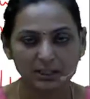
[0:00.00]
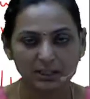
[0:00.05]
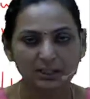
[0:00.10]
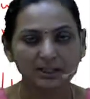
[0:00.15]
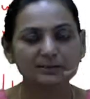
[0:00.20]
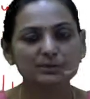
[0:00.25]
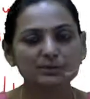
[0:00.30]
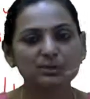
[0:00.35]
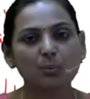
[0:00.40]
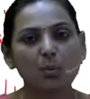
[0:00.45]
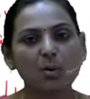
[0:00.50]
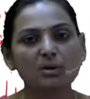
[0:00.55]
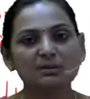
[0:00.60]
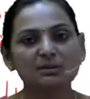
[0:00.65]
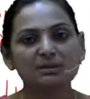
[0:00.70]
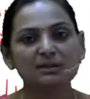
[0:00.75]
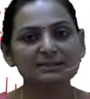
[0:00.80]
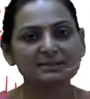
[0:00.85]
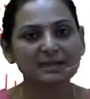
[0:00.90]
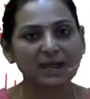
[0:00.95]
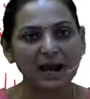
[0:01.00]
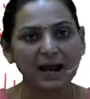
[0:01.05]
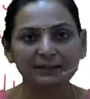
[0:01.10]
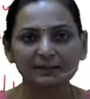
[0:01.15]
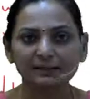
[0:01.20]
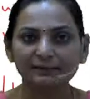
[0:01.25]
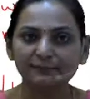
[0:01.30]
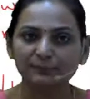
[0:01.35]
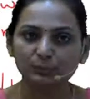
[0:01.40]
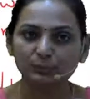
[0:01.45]
So water is
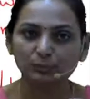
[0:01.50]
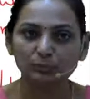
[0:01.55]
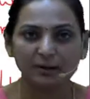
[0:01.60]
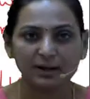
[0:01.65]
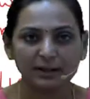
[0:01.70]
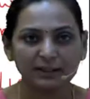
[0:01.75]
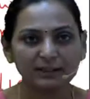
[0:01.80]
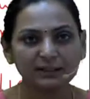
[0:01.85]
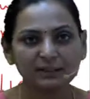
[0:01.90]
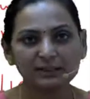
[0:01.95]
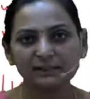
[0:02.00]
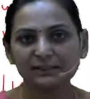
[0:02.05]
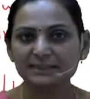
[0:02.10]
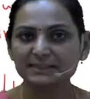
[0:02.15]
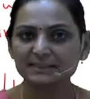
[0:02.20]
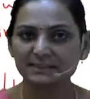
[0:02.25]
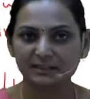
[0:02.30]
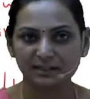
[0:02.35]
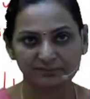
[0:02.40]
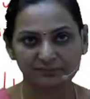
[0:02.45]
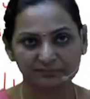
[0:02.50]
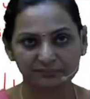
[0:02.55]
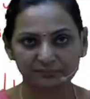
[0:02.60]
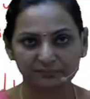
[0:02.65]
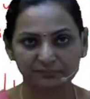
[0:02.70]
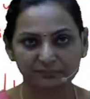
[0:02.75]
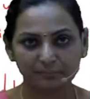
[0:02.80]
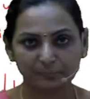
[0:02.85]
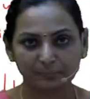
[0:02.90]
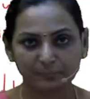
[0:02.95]
added to my ECF.